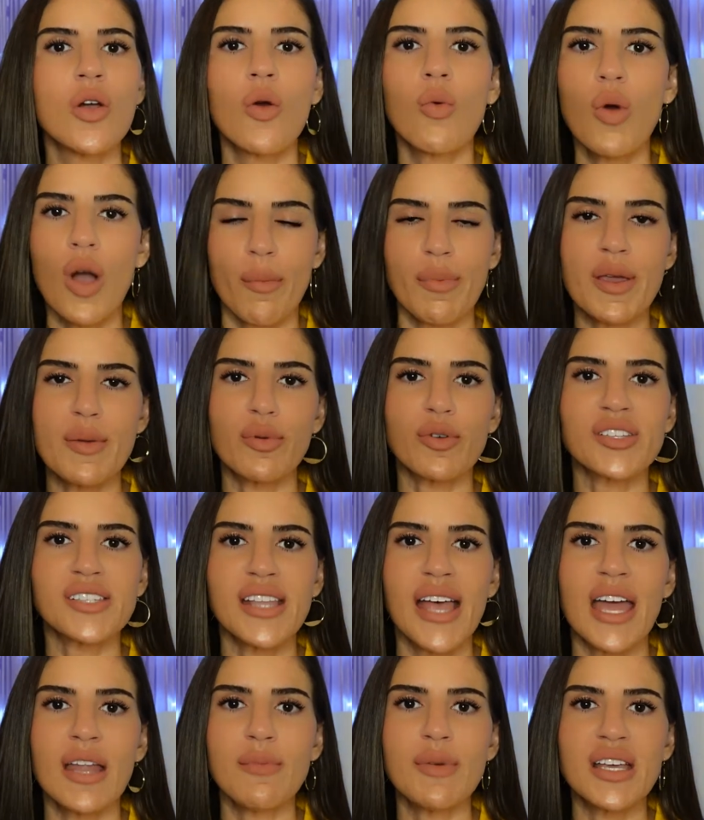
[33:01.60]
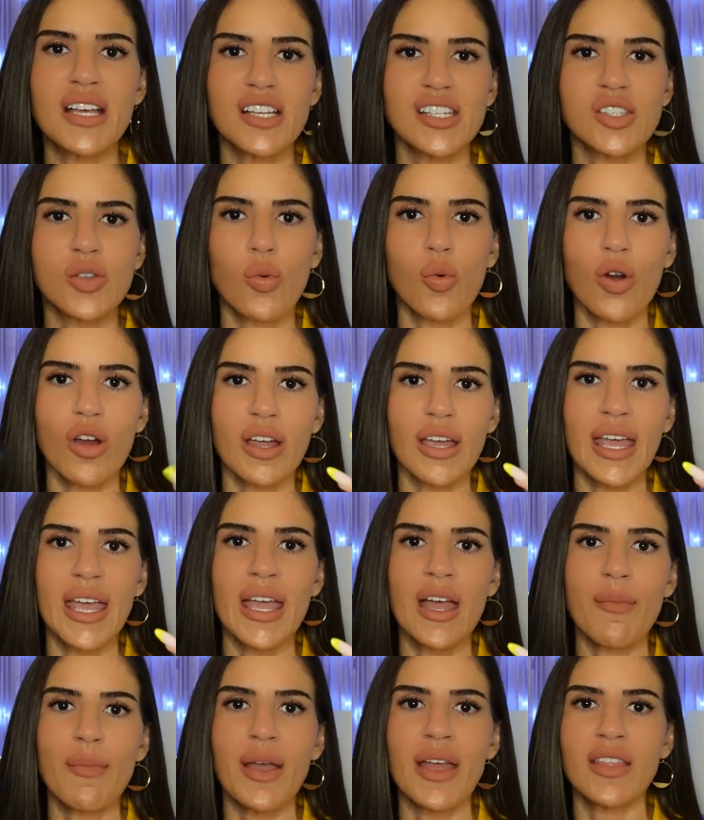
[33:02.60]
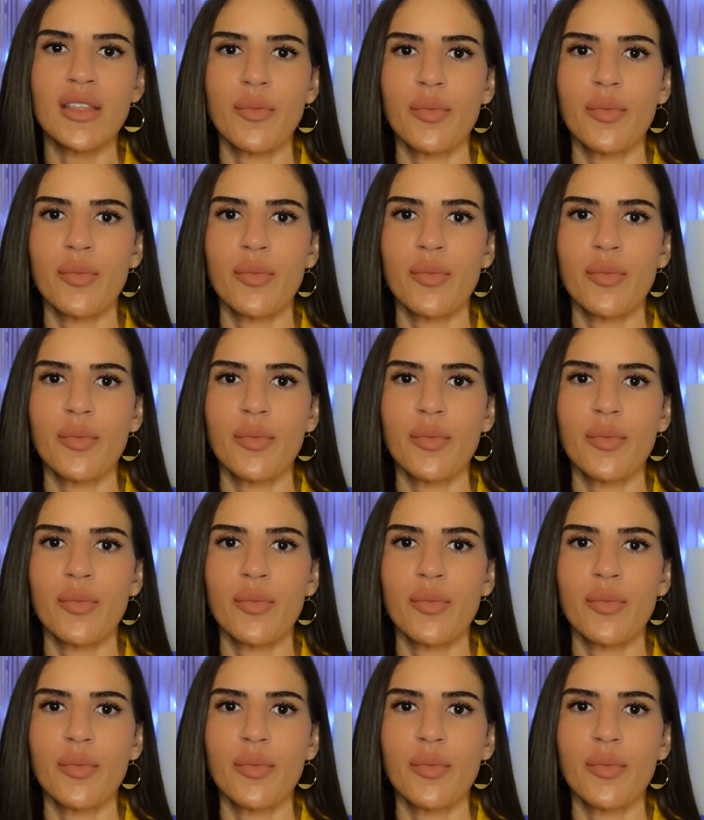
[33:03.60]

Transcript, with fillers: what people said because the work camp and the